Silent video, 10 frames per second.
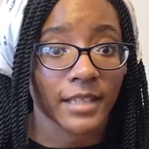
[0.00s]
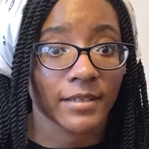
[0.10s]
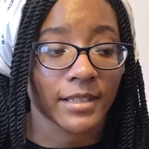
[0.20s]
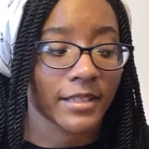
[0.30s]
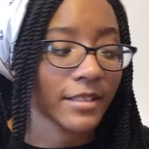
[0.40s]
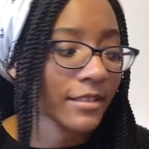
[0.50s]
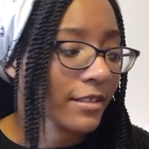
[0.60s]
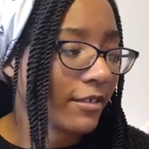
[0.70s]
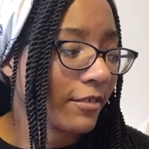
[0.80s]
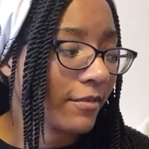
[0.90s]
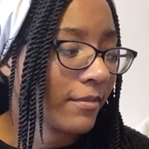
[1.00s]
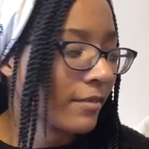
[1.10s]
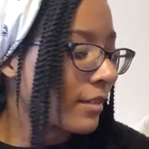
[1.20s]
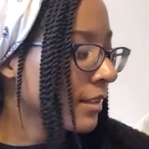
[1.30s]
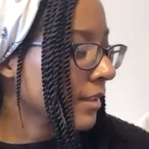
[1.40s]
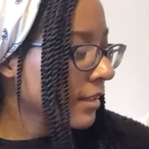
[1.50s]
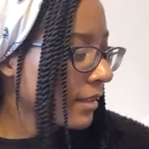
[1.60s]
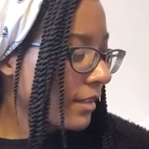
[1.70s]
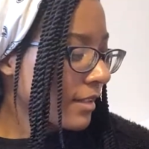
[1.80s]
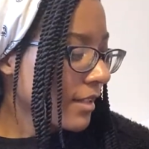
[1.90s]
and everything, so
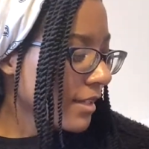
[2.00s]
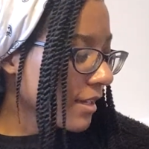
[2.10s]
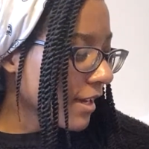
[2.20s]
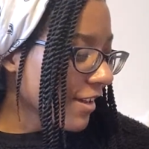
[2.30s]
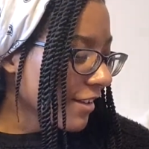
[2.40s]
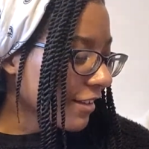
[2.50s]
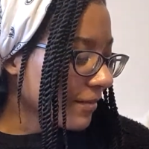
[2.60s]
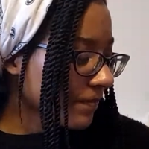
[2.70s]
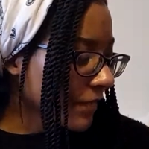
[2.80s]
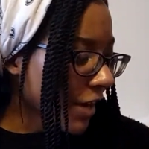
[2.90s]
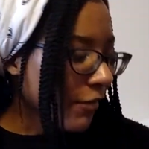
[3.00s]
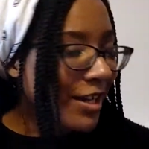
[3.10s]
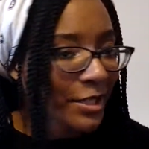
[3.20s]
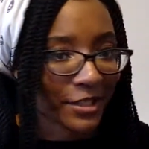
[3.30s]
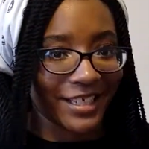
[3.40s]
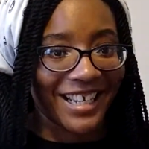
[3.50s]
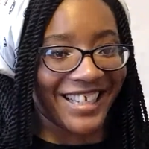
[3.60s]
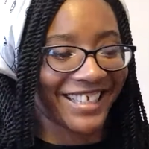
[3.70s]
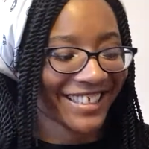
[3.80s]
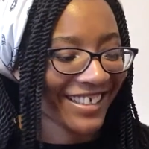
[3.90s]
I washed it.
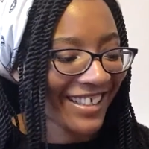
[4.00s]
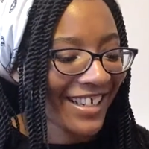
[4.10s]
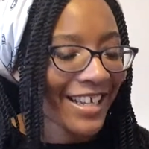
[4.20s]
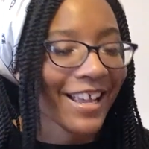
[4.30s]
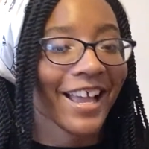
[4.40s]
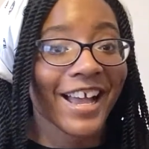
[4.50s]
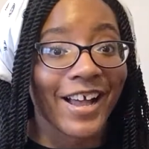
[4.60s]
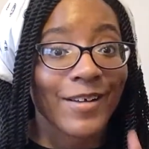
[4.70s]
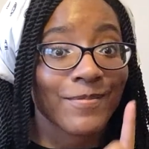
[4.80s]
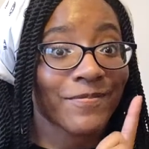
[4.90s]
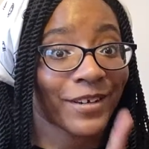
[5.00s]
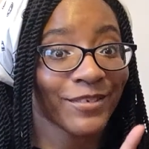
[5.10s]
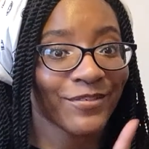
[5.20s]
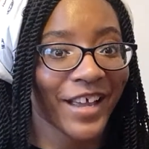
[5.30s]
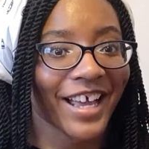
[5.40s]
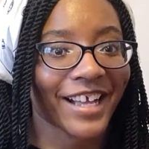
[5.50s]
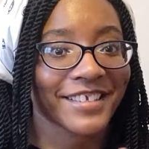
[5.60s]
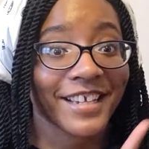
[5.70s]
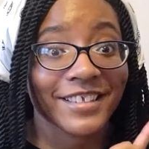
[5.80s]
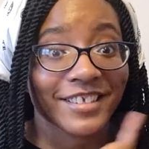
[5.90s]
Fun
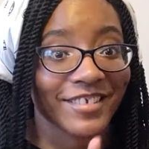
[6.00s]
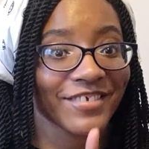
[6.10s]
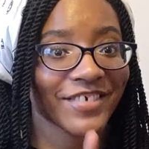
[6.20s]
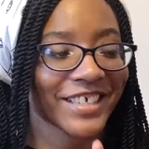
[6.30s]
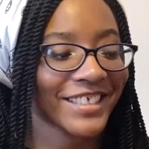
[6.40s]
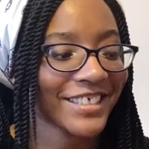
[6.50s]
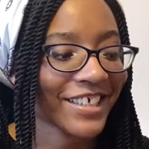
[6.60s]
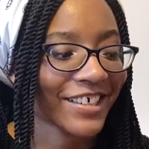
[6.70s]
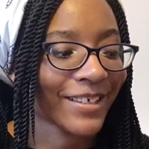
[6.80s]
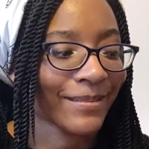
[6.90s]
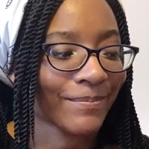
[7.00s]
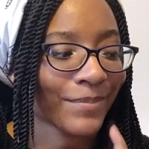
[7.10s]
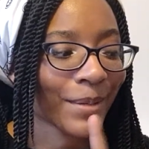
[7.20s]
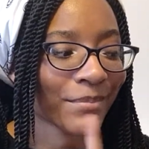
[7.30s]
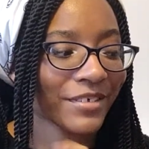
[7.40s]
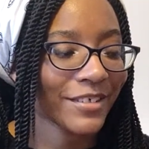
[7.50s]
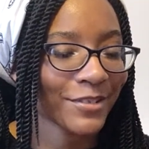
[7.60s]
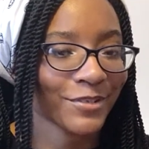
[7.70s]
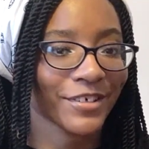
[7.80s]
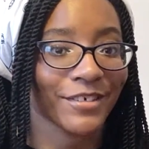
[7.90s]
fact, didn't try this on, but I'm pretty
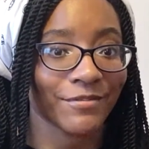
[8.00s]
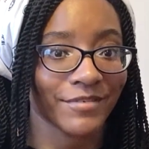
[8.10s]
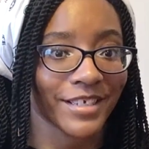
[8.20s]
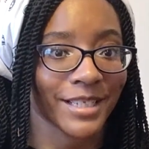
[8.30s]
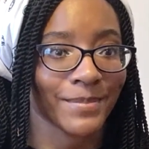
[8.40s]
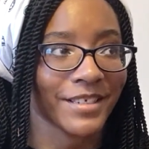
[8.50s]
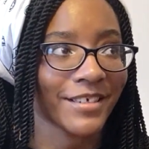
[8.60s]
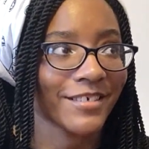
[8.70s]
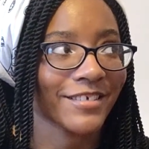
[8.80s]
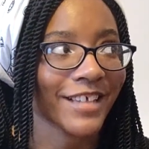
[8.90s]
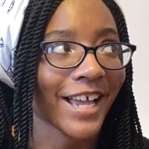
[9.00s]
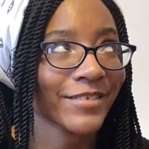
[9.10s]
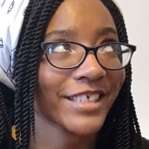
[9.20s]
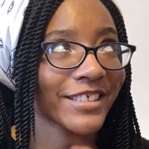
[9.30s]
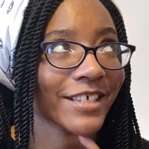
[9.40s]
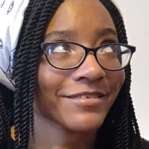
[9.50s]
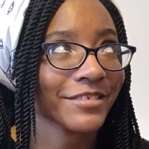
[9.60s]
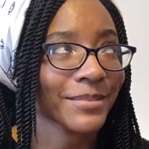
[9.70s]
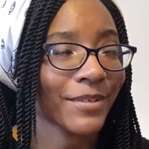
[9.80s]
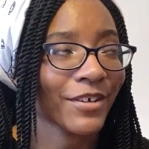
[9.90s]
sure it fits because I have to get an
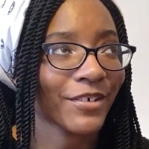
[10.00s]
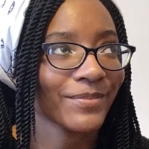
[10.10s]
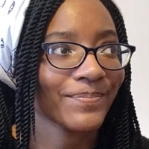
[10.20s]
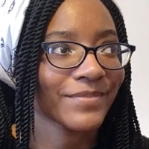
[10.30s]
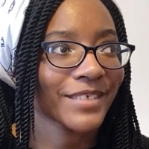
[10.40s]
extra small,